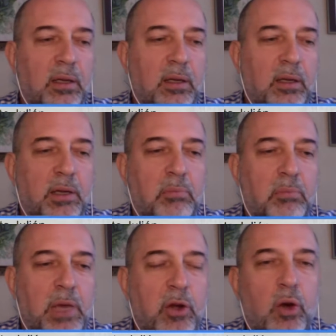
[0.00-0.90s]
my
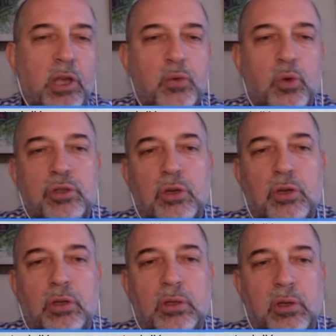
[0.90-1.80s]
knowledge was
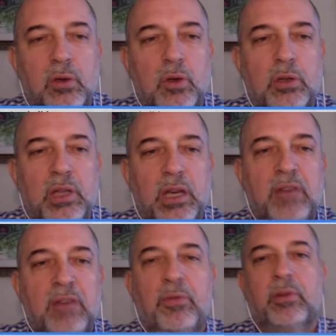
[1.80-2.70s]
not enough
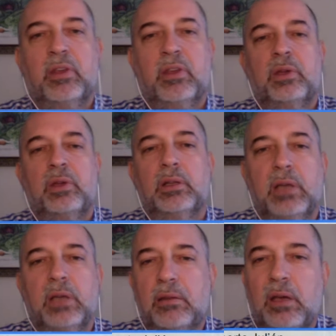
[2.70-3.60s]
for this field, and
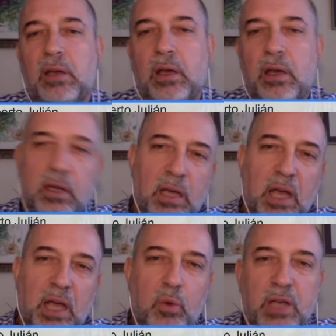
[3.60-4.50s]
I
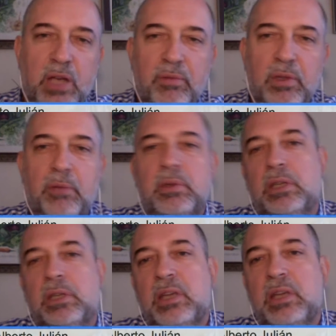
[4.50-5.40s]
was having the
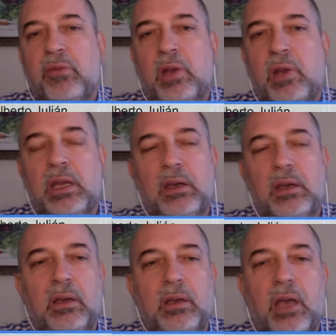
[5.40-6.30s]
same feeling
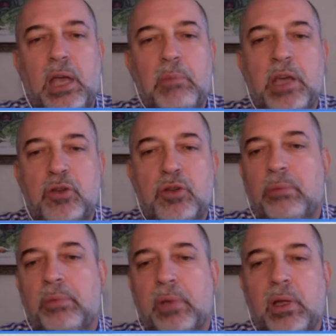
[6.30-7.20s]
in my job.
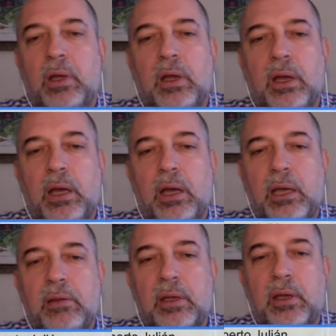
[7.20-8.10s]
And
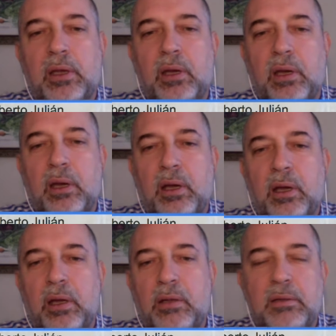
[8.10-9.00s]

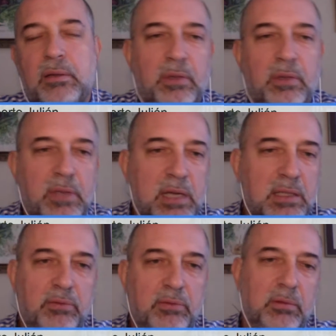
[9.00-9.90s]
just
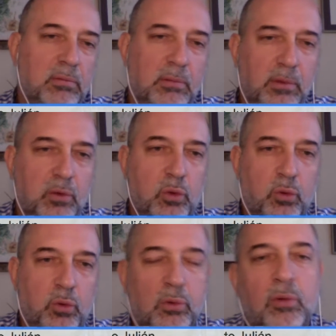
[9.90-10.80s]
to
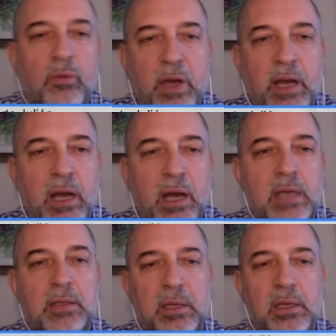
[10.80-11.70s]
finalize
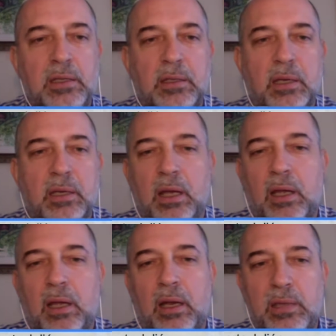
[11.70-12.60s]
this,
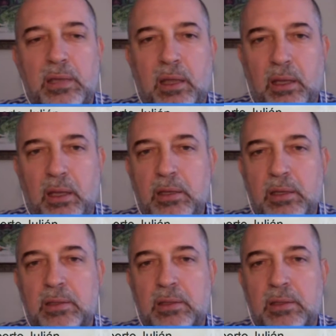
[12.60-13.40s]
let's say this